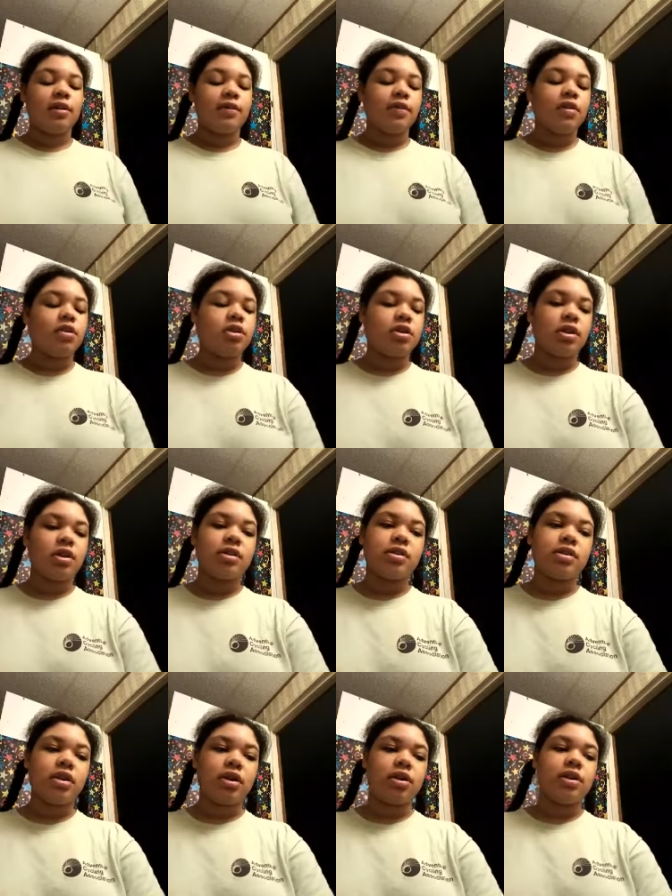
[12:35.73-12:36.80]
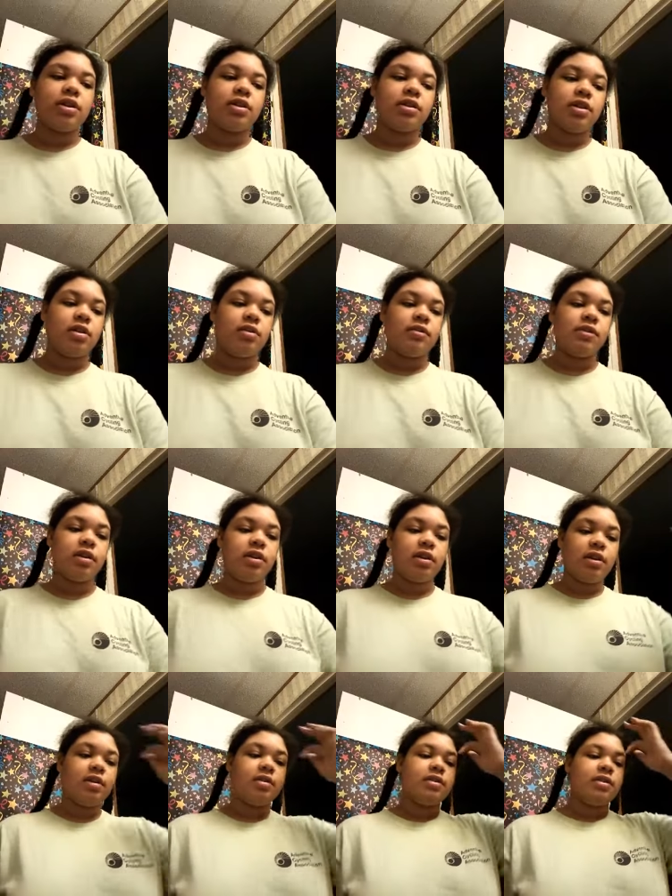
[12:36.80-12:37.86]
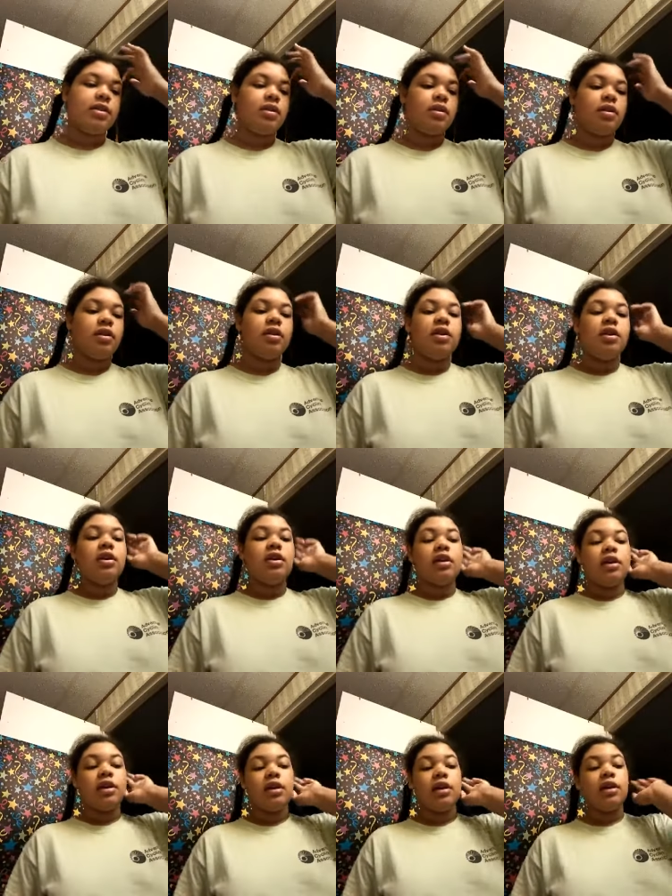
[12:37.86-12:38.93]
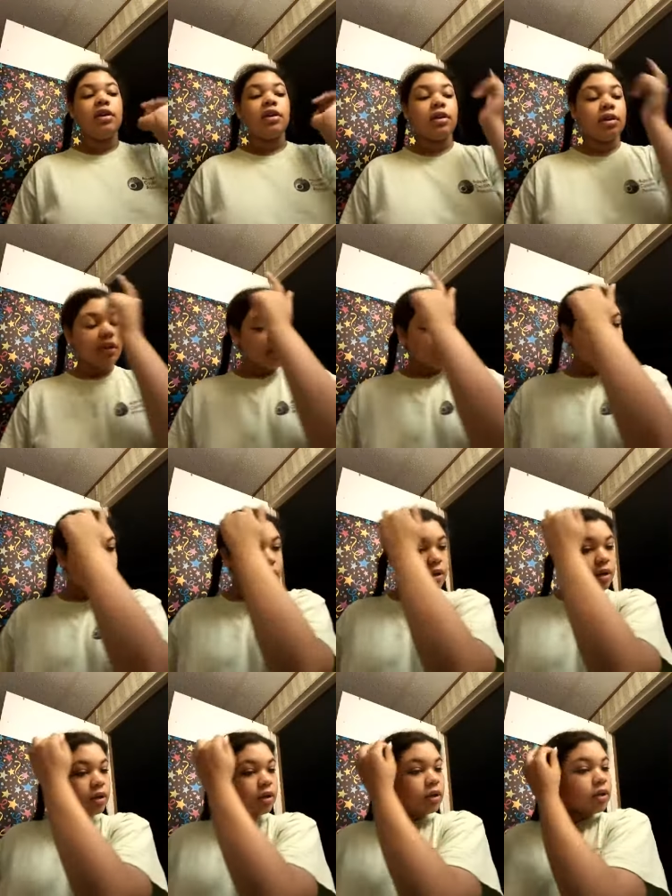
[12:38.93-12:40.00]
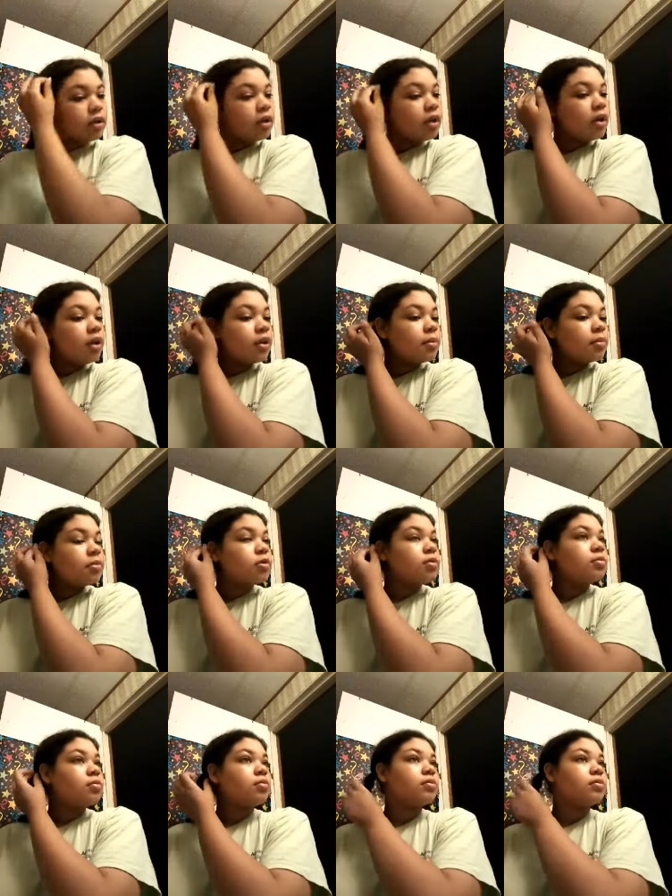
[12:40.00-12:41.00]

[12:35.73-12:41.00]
If you're just starting to use Clearasil, it can um,